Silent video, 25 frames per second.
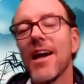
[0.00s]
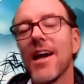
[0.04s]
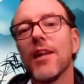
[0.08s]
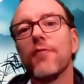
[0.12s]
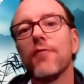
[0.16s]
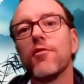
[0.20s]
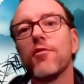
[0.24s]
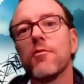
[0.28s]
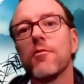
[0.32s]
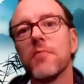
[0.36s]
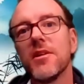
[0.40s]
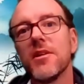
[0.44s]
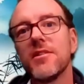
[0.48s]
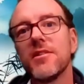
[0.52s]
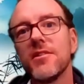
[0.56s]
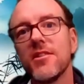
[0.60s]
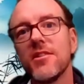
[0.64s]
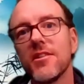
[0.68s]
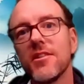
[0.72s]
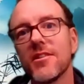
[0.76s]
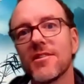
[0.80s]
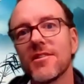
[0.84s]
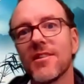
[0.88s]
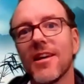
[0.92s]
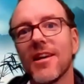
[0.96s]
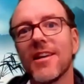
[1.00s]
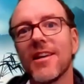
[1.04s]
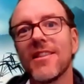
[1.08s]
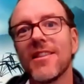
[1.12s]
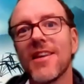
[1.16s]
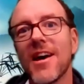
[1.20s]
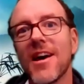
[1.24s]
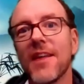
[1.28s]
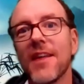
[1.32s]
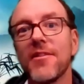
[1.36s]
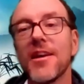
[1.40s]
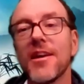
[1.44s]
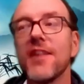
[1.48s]
And if your messaging is like
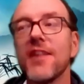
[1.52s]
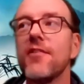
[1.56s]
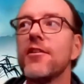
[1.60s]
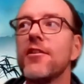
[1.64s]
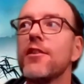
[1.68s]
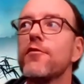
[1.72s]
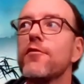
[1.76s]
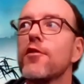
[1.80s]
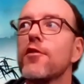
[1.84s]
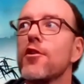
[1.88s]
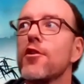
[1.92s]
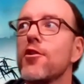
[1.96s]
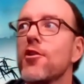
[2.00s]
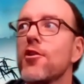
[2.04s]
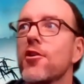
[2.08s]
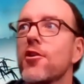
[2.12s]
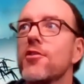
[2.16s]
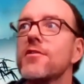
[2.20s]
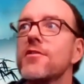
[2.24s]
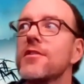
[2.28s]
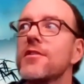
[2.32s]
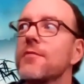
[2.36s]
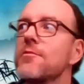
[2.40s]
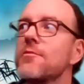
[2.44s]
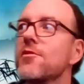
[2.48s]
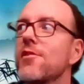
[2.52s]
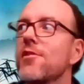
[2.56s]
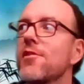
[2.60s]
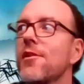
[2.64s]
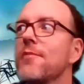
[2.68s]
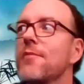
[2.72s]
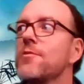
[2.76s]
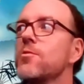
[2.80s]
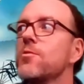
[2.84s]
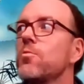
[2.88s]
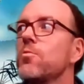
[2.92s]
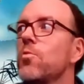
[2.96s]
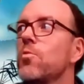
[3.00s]
that, they don't even know
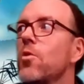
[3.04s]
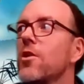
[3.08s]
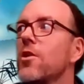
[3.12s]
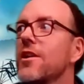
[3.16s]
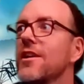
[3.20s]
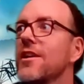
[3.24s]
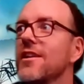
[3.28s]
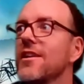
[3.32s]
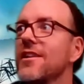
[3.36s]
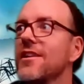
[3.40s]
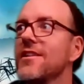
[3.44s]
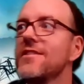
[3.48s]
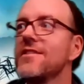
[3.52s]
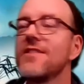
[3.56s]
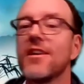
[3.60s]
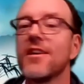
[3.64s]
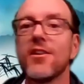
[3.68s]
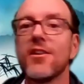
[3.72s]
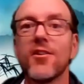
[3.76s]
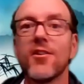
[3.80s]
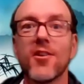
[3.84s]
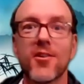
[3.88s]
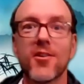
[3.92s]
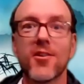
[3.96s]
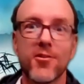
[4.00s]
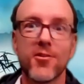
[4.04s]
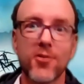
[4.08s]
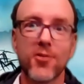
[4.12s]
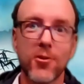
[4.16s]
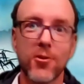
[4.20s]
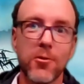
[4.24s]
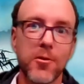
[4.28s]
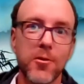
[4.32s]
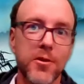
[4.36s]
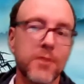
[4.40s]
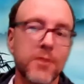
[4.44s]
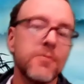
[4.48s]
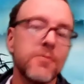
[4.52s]
sometimes what it is that you're going to
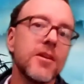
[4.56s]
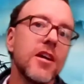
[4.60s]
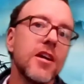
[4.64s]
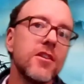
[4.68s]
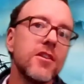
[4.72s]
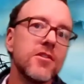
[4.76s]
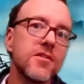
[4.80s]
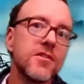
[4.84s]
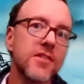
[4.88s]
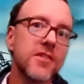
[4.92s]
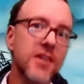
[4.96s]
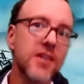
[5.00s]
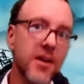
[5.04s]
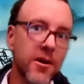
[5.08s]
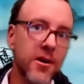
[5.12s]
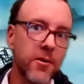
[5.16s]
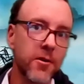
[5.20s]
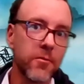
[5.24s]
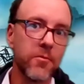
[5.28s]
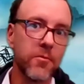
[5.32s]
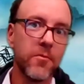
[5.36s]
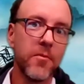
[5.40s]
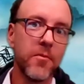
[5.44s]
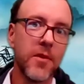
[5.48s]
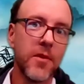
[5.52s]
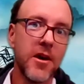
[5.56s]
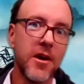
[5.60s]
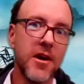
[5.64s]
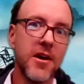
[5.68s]
do with them. They just come,